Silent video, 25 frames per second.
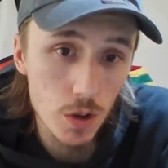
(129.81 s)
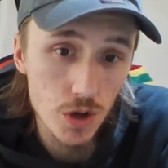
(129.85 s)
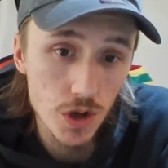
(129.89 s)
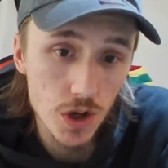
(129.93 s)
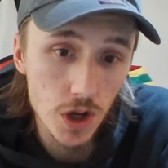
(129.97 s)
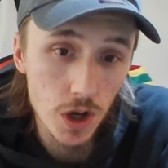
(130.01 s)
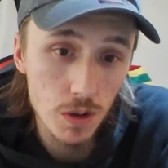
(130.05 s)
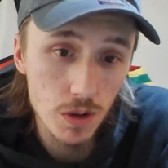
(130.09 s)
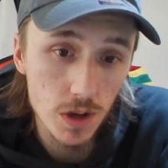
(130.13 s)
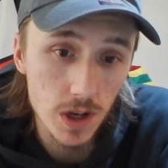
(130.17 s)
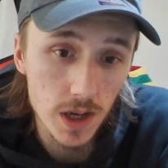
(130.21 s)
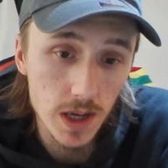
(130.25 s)

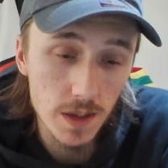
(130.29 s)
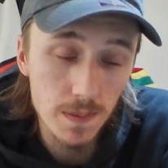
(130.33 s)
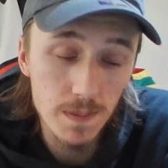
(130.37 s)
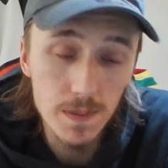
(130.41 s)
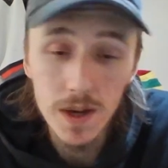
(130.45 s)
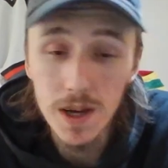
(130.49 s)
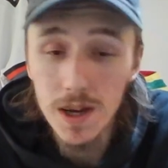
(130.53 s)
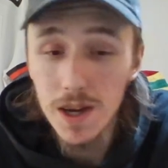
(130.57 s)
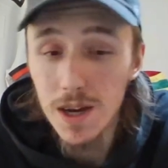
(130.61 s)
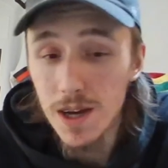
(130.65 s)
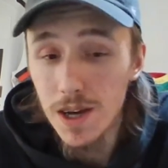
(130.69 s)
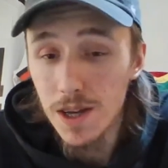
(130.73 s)
So the
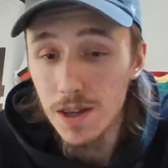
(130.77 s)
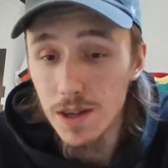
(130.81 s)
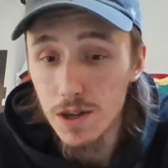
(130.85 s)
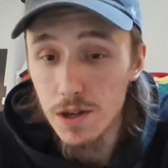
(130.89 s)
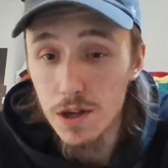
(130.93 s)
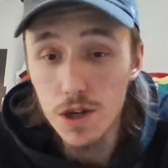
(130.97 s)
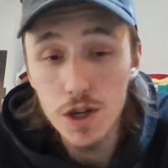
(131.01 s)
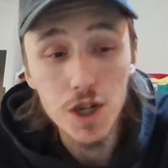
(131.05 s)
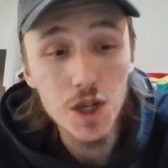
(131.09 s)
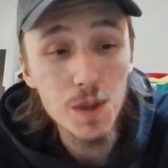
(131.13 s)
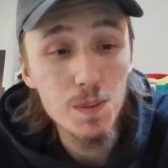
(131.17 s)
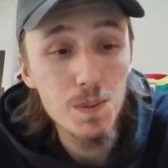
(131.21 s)

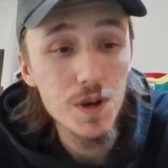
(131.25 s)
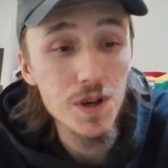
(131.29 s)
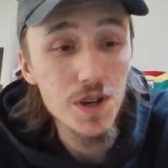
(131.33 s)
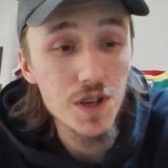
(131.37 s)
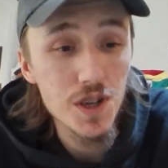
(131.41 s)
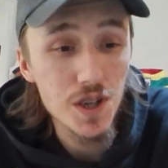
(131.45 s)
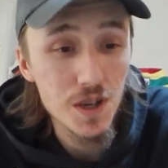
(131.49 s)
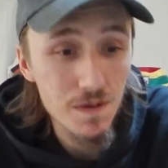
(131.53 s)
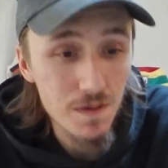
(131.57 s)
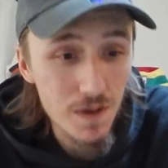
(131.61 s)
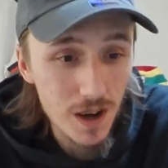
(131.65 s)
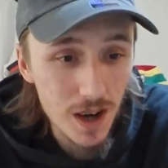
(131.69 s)
Tush
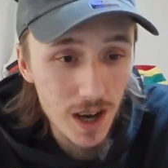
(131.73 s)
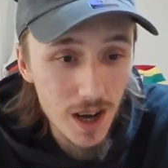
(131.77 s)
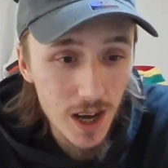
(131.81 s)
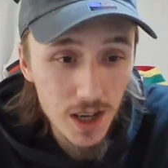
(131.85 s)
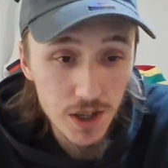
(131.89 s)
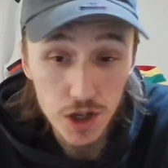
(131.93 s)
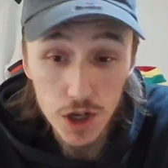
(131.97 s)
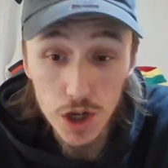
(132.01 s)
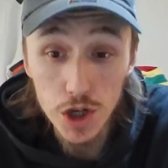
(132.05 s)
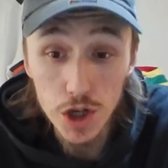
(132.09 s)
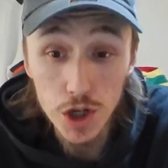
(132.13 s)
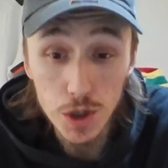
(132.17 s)

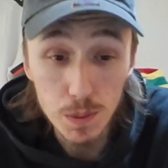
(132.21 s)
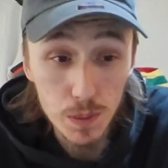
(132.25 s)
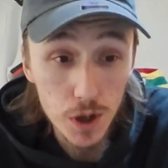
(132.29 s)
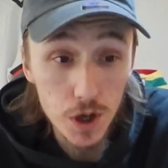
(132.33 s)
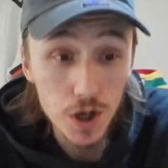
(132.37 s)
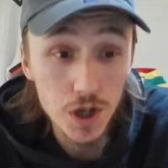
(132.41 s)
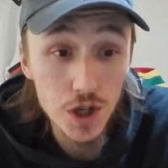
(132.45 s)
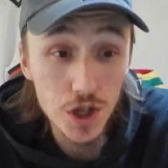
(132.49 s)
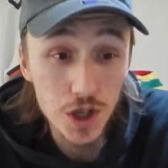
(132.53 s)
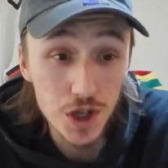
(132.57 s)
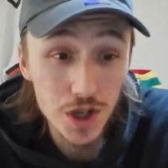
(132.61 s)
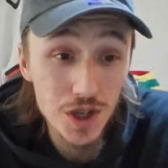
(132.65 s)

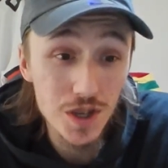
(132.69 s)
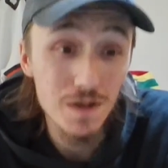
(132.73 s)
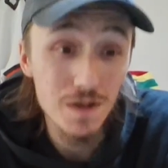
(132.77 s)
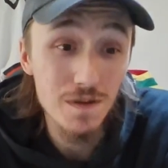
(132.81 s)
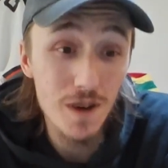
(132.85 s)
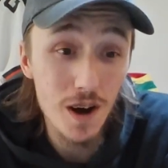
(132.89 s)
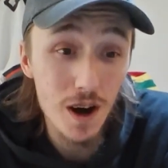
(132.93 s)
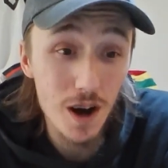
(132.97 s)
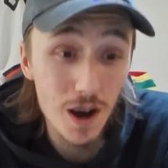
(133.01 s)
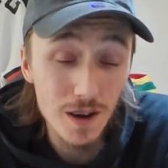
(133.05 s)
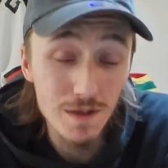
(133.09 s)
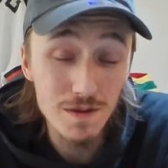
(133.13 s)
push
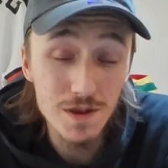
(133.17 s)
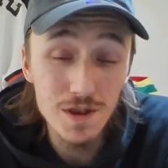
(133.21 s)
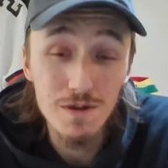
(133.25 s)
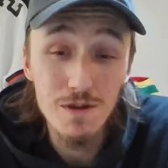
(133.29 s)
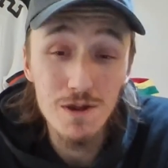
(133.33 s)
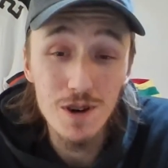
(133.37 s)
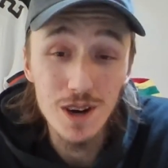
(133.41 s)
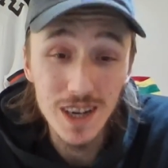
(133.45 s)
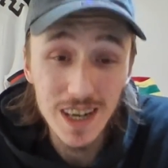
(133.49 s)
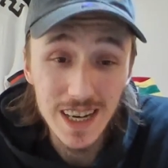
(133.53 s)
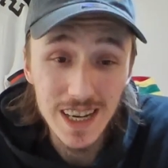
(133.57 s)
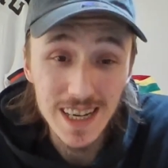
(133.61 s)
survives
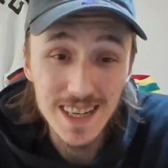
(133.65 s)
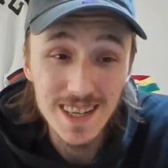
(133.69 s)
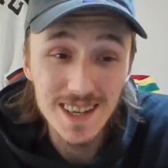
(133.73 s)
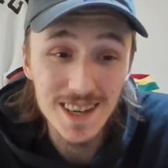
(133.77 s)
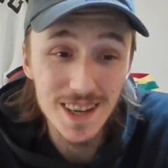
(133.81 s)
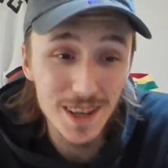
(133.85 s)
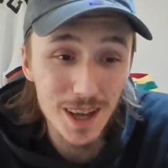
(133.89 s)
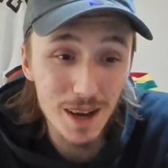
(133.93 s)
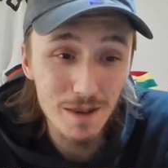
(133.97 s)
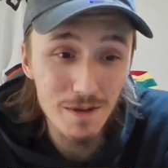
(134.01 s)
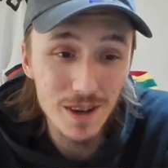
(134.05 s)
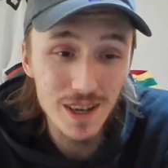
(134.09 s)
for at least
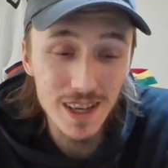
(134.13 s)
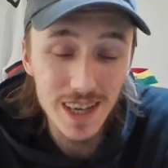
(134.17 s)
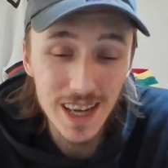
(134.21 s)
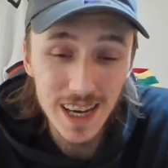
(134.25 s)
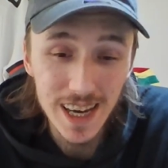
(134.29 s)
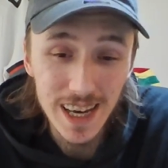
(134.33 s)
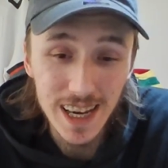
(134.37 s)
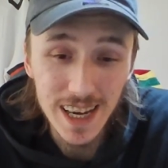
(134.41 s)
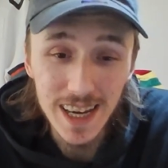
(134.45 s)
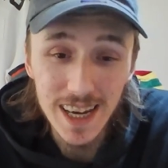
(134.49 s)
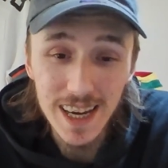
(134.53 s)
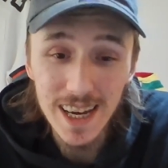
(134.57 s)
another
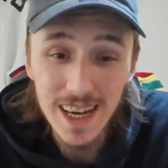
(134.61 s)
year.